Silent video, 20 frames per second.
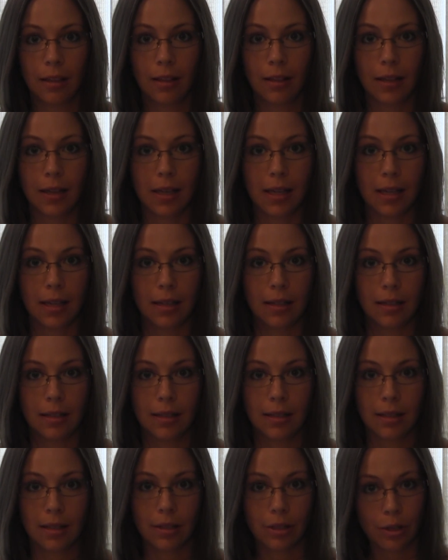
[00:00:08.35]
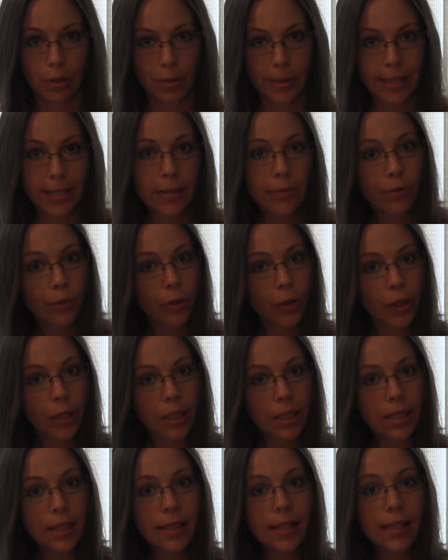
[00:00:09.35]
the deciduous
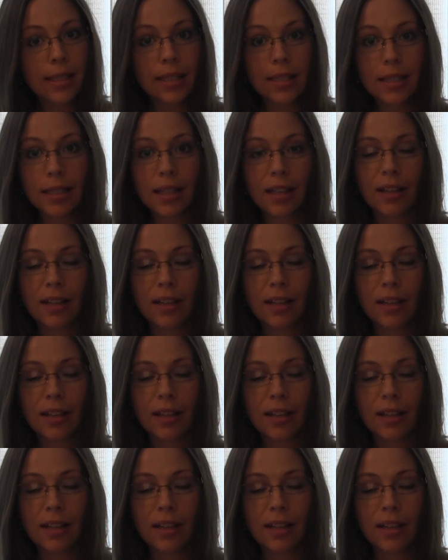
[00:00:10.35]
forest